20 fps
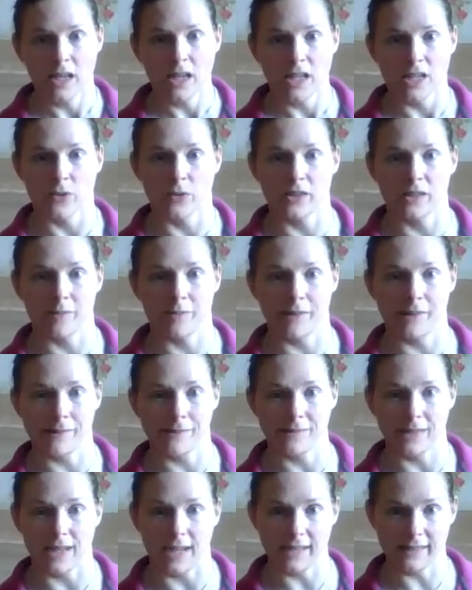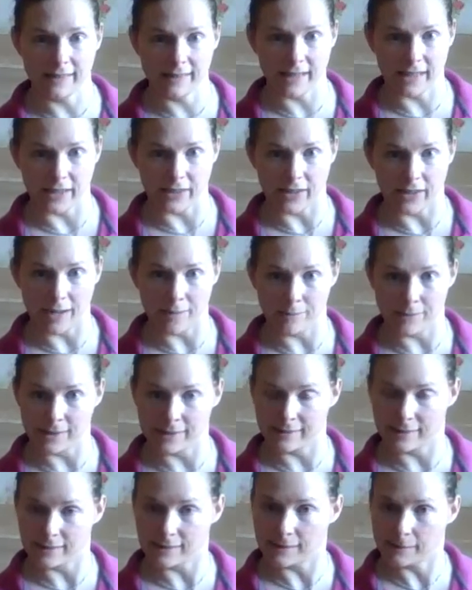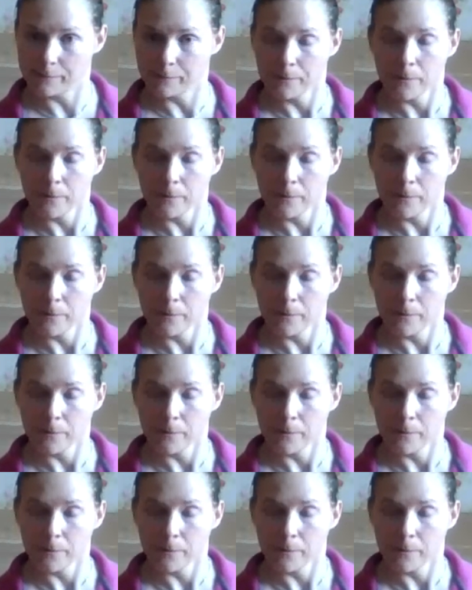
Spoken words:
You want to be able to isolate your ab muscles,